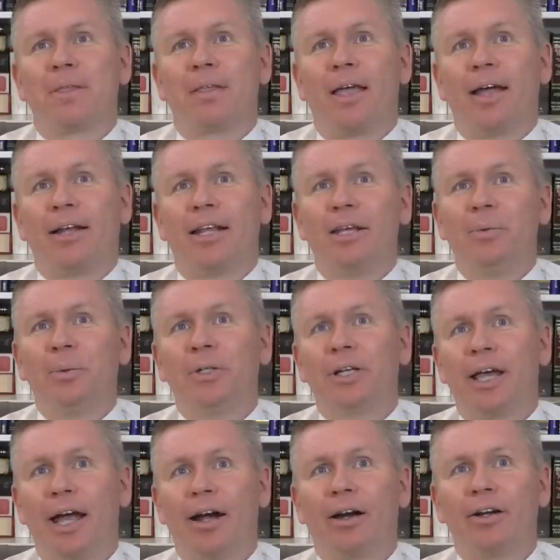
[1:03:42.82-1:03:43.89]
And He will
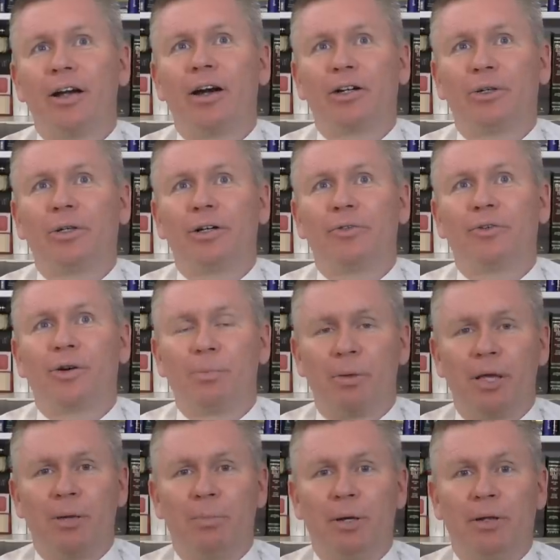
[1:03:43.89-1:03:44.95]
care not only for
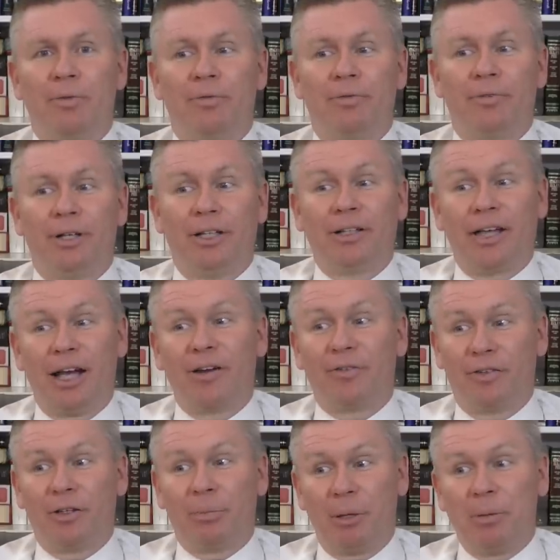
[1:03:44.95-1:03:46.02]
me, but He'll care
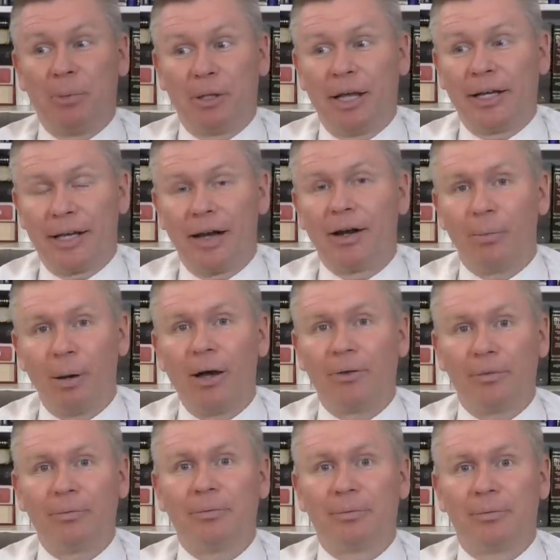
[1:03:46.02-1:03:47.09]
for the people I care about.
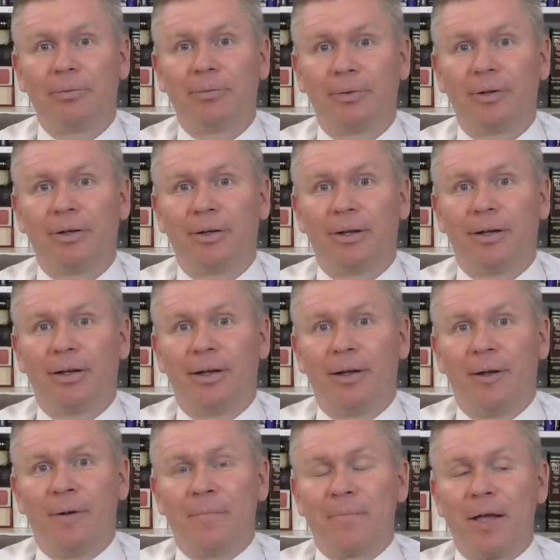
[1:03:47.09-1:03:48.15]

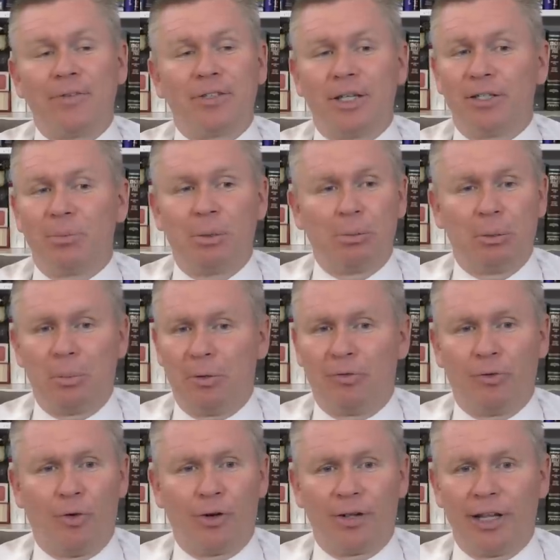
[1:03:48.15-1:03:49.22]
I've said to people
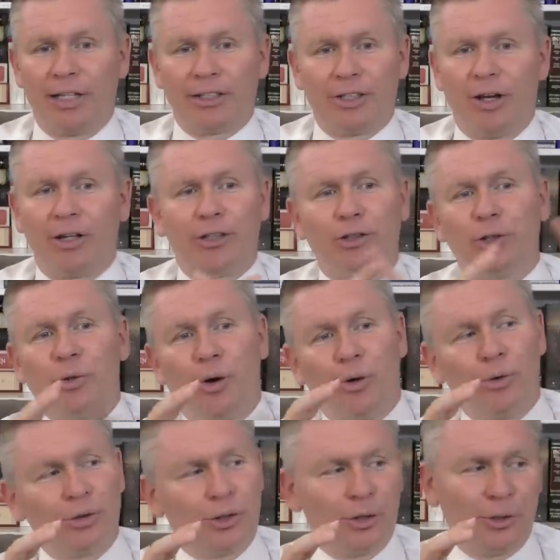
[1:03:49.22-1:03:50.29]
before that as long as you
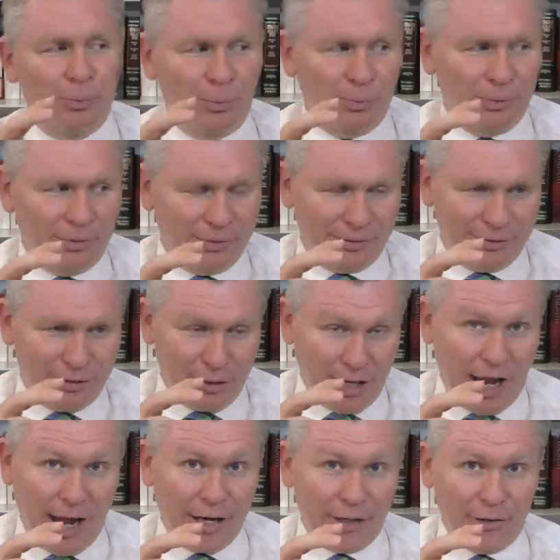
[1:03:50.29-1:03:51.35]
hold to
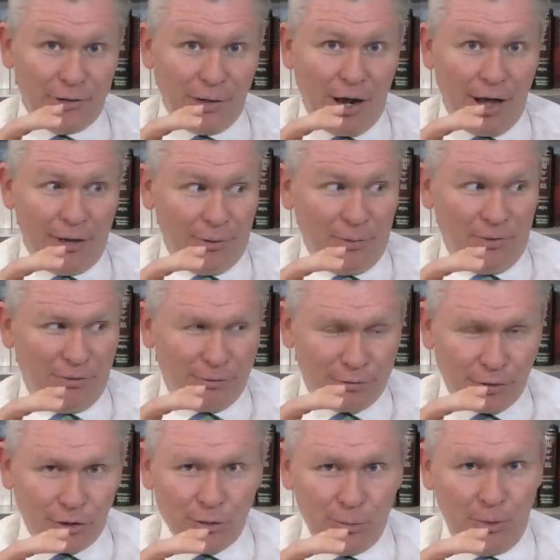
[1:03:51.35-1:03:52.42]
the iron rod
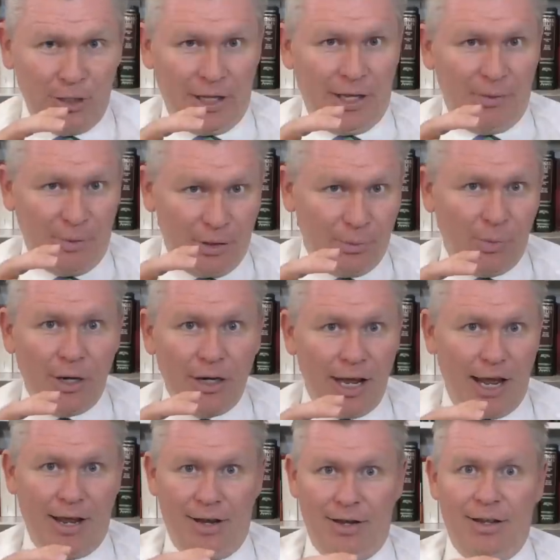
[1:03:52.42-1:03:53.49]
firmly with one
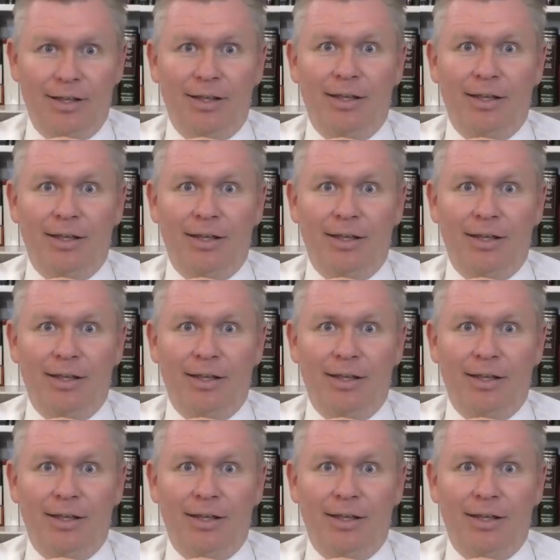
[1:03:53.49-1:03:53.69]
hand,